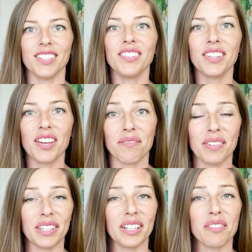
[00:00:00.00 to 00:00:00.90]
Do you know that
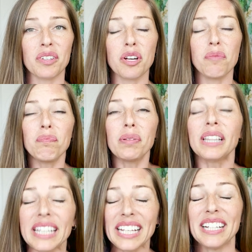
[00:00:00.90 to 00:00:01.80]
feeling of
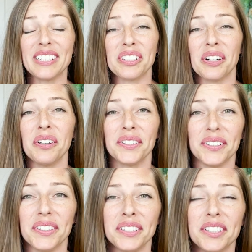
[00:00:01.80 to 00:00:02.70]
complete and
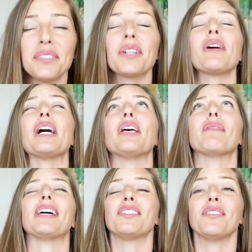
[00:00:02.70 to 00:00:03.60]
total
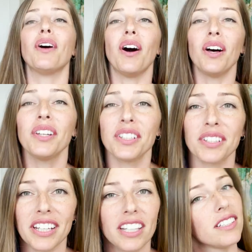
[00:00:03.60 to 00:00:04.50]
overwhelm as you haul
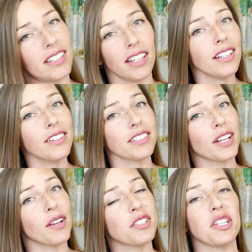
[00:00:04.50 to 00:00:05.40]
your kids and
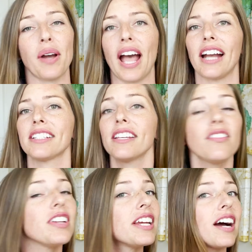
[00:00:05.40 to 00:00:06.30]
yourself to
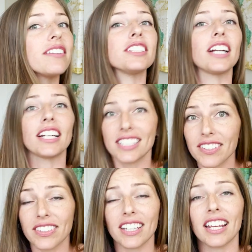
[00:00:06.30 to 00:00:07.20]
activity after
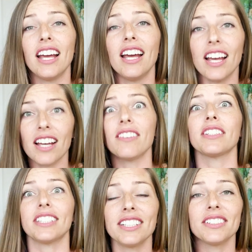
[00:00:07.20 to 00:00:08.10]
activity
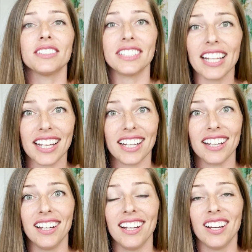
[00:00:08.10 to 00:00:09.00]
every single day?
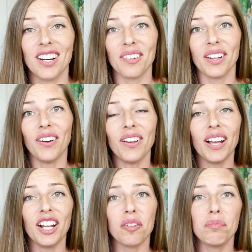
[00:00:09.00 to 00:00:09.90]
We all
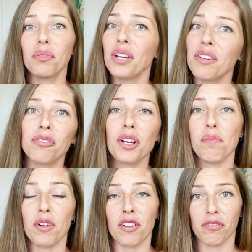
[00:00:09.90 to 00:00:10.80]
had a brief
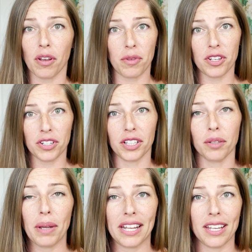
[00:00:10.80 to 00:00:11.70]
reprieve from it during
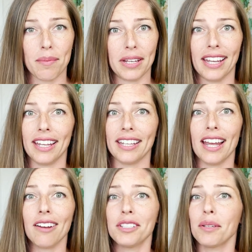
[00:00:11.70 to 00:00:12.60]
the pandemic, and
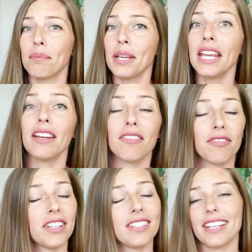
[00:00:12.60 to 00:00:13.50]
now to me it
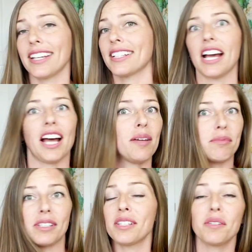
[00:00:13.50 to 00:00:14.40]
feels like
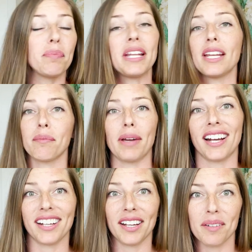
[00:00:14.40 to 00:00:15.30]
time is speeding
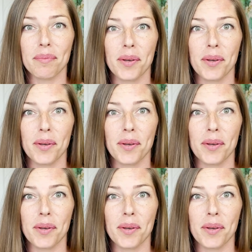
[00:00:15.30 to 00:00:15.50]
back up.